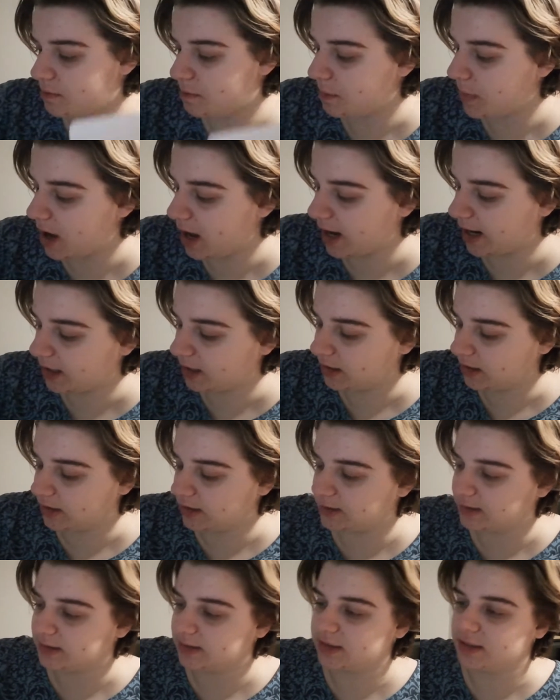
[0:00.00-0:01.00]
Mine
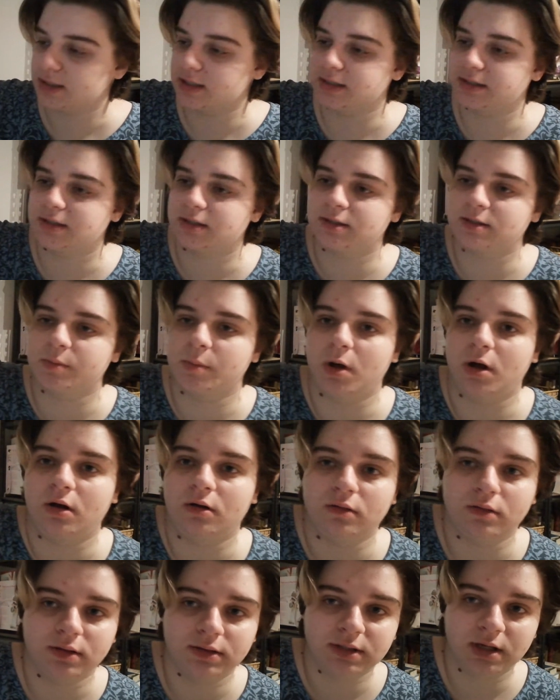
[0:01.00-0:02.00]
is this small
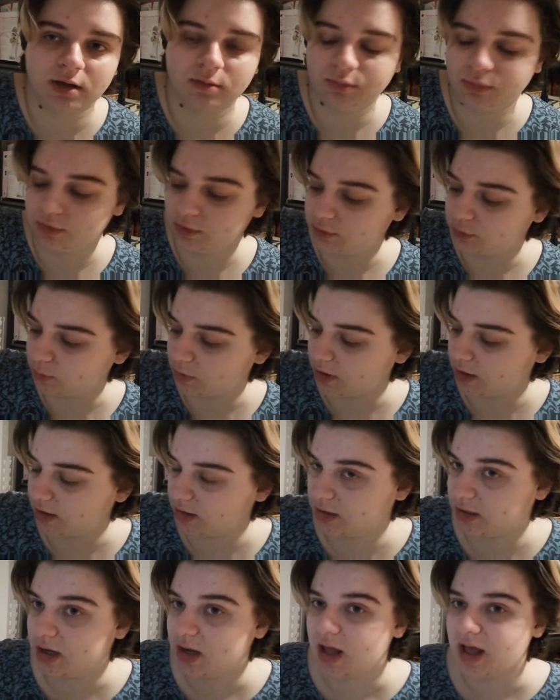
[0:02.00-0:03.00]
tumbled
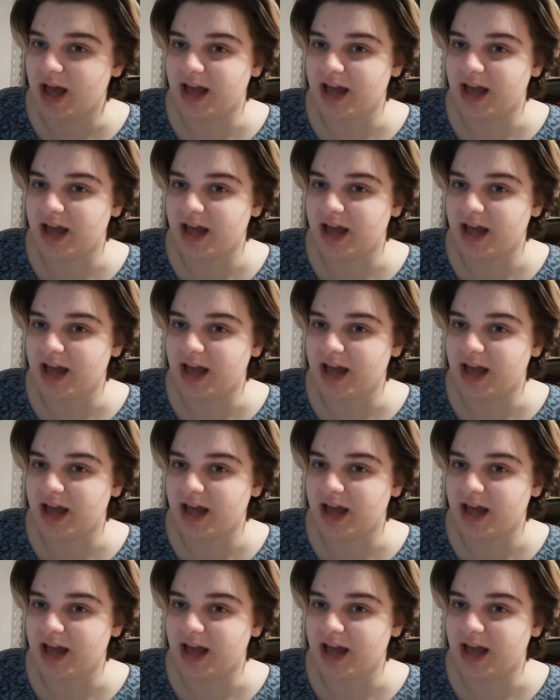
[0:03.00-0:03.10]
one.